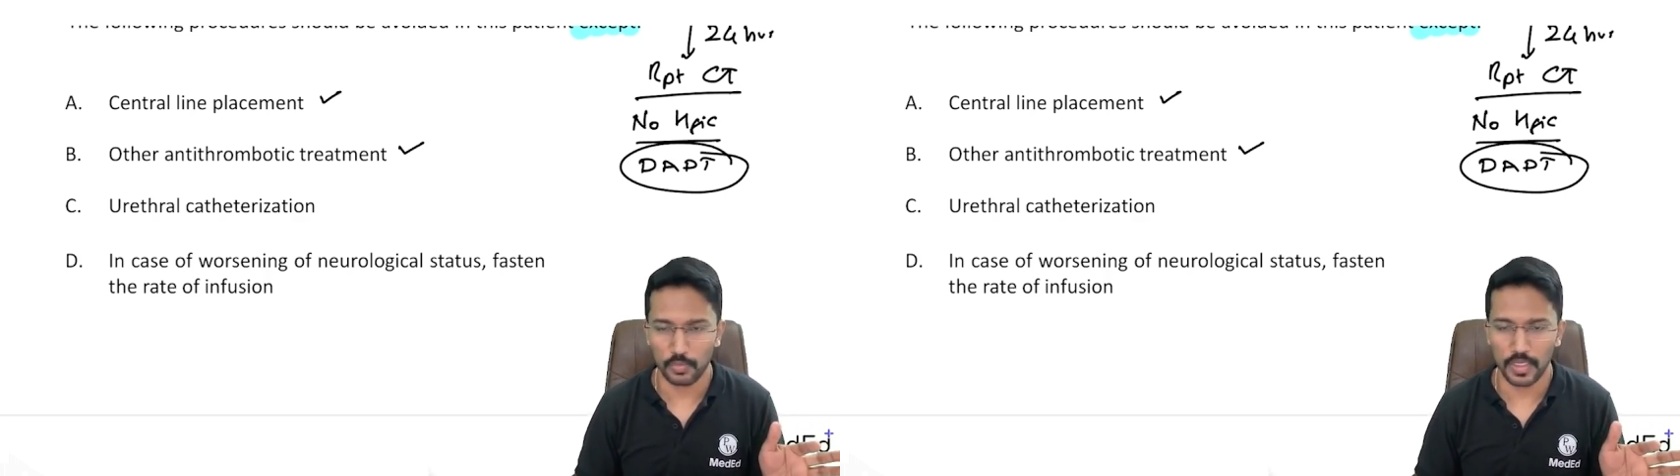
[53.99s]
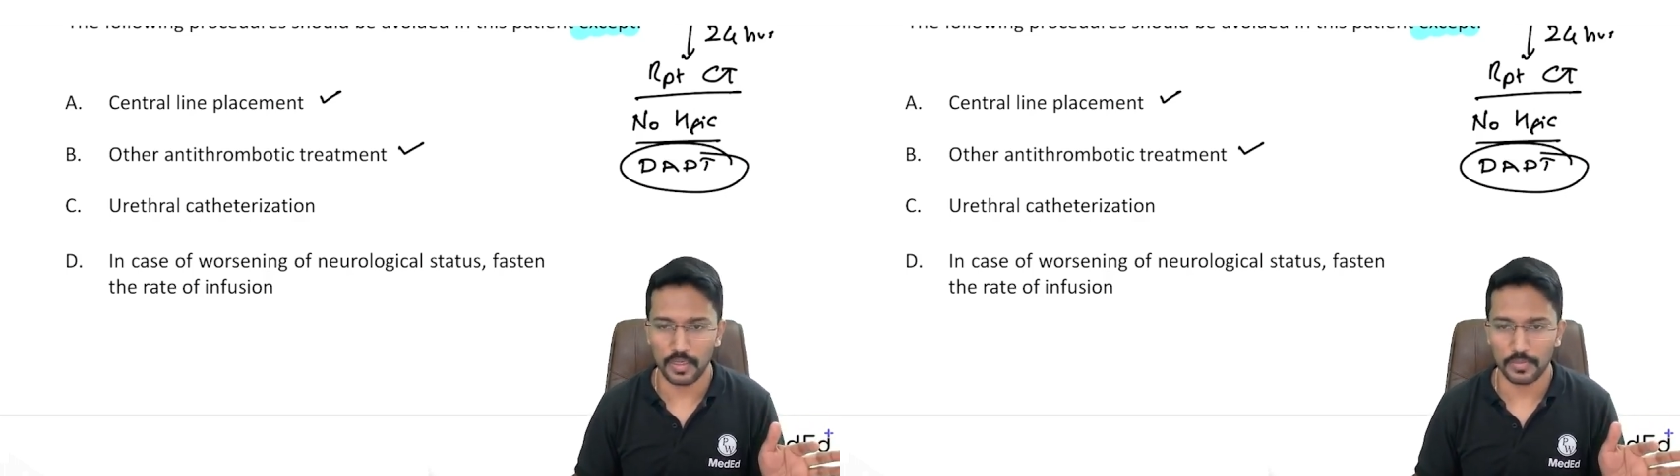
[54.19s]

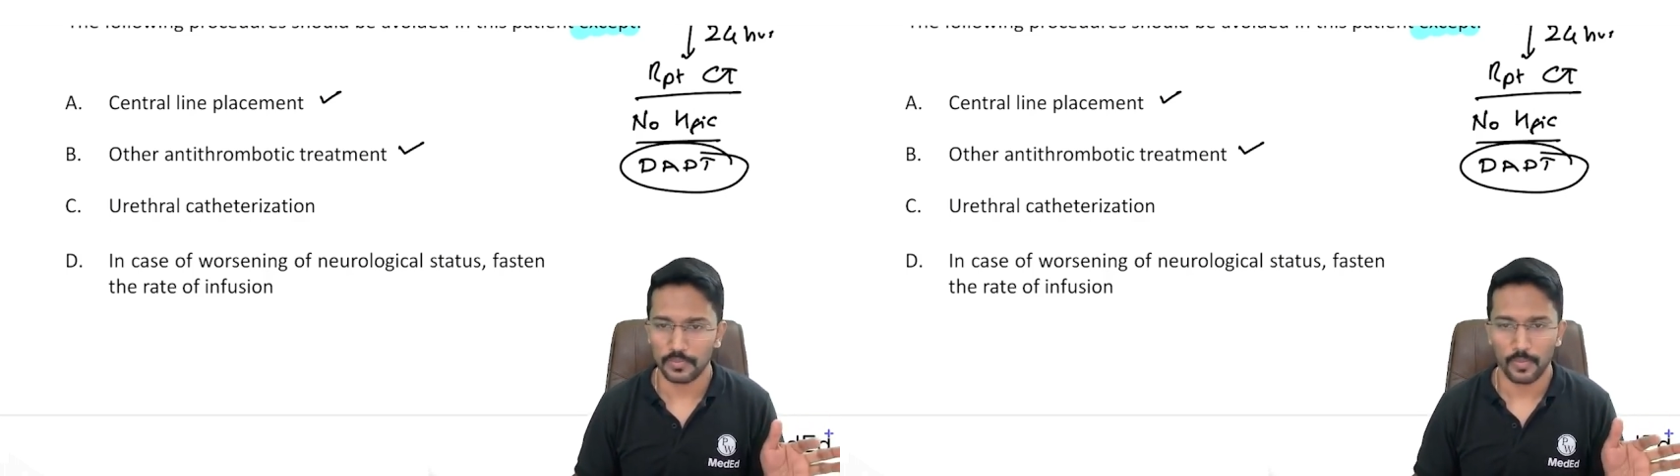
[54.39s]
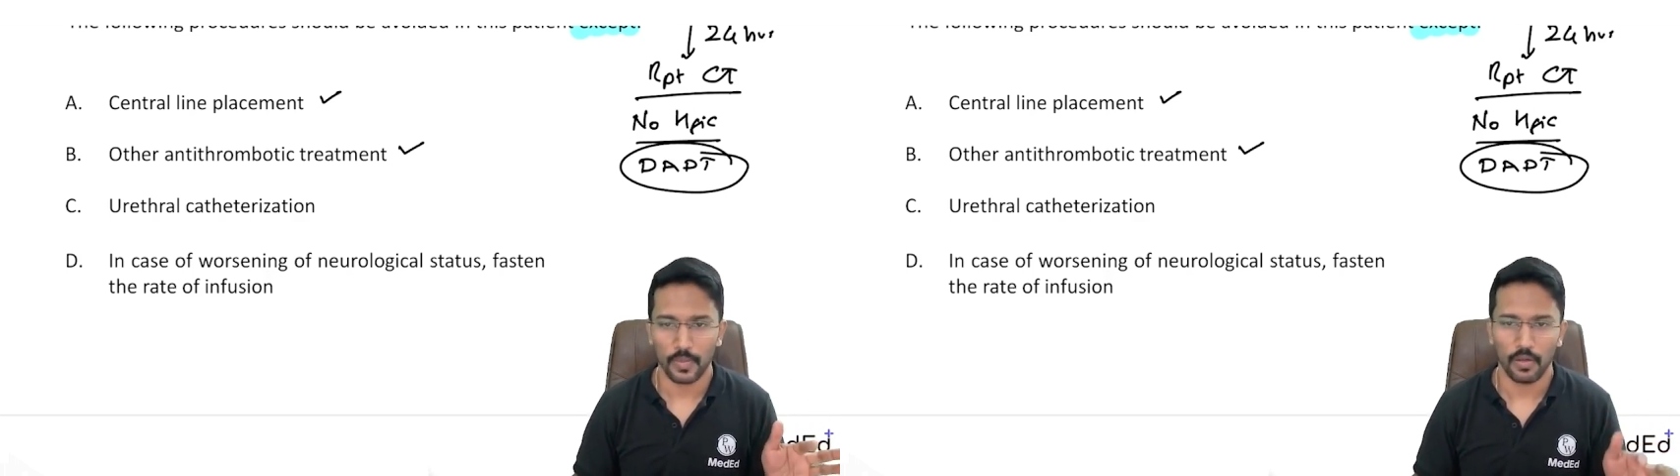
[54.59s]
bleed,
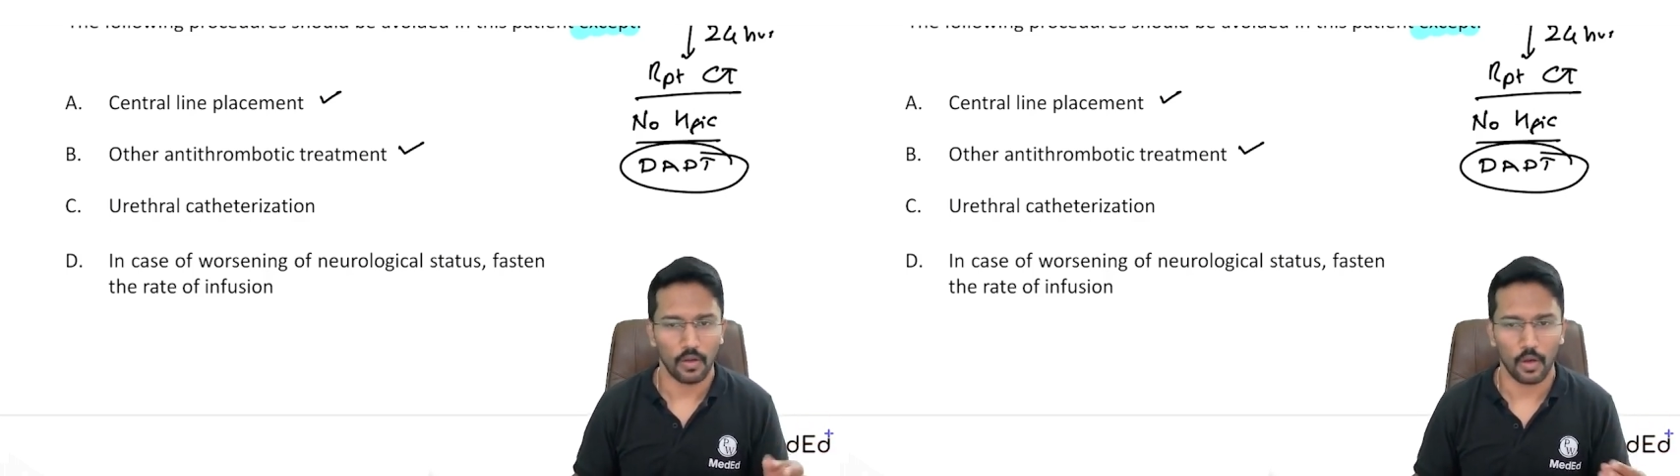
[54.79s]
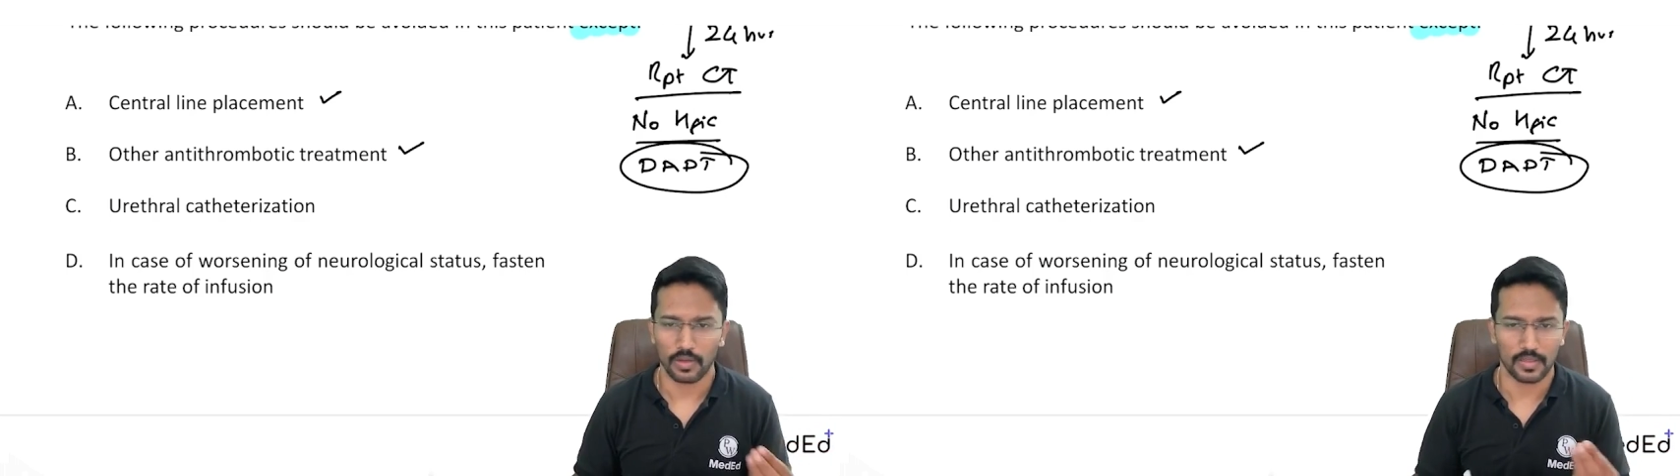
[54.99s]

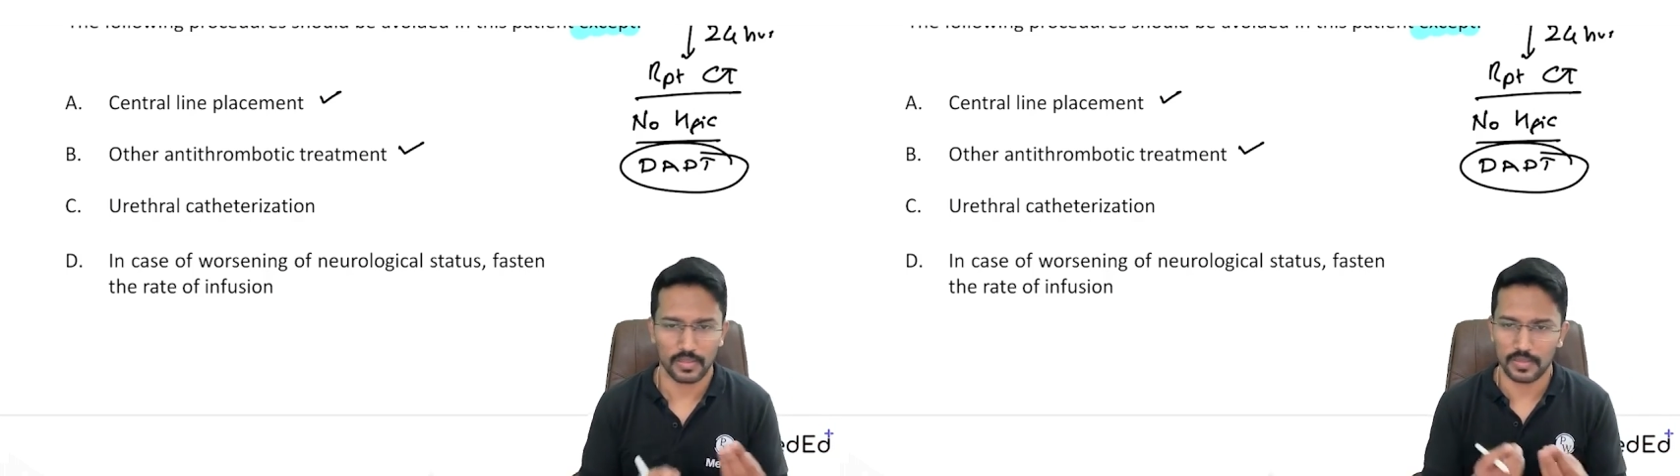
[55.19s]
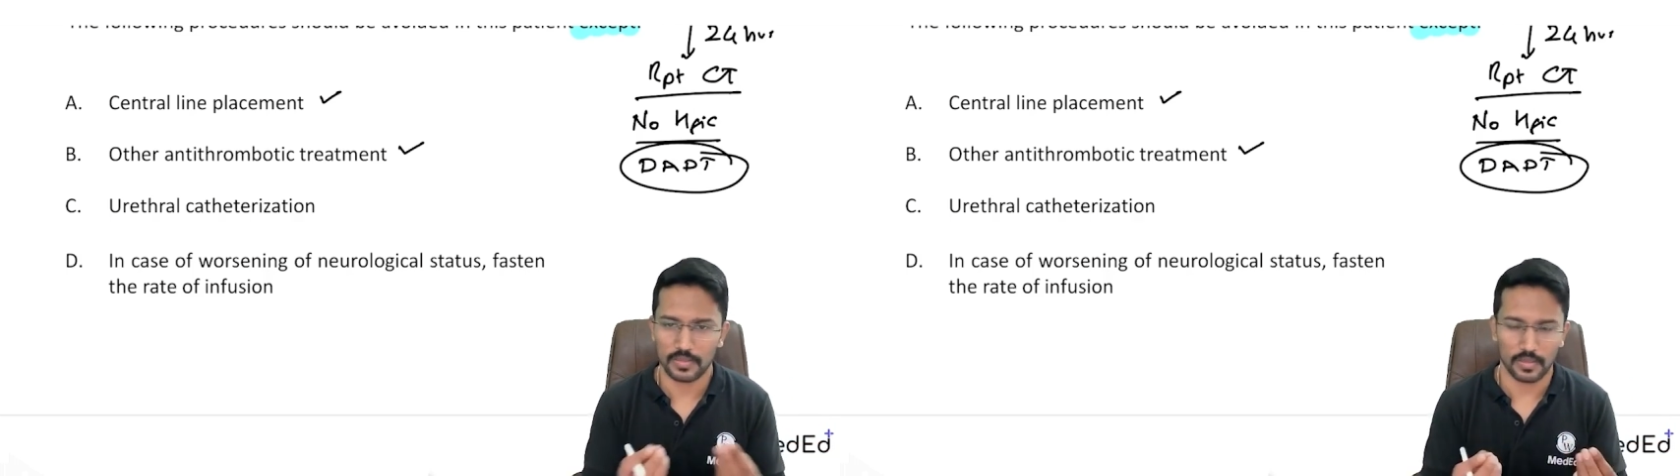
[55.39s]
or there
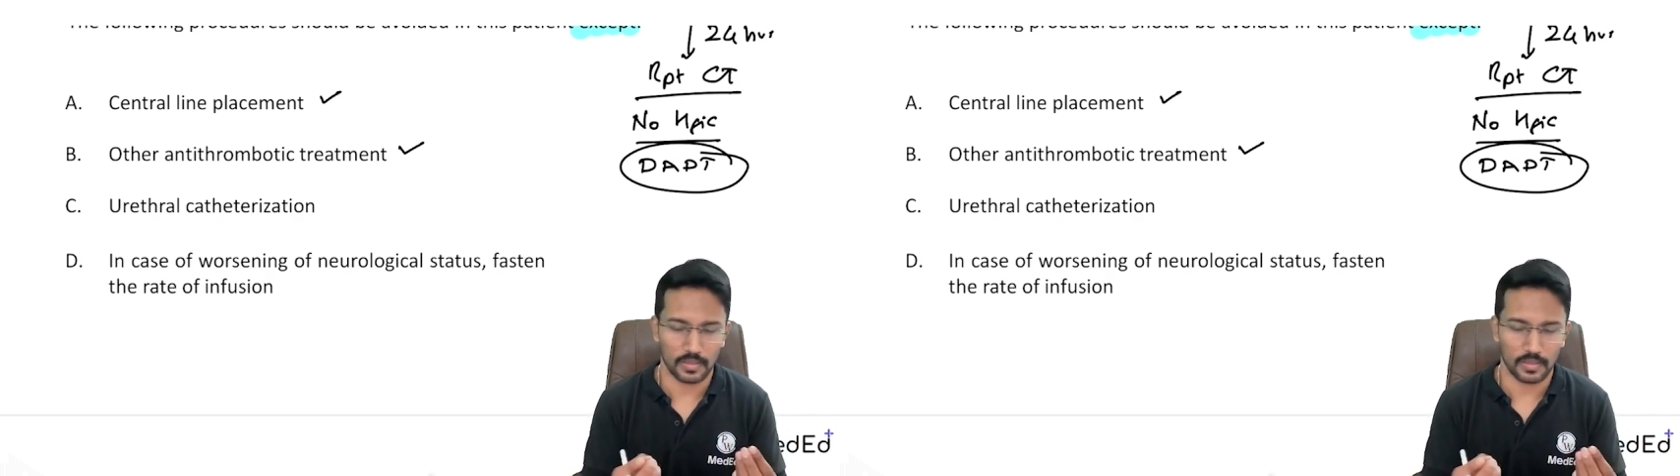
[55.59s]
is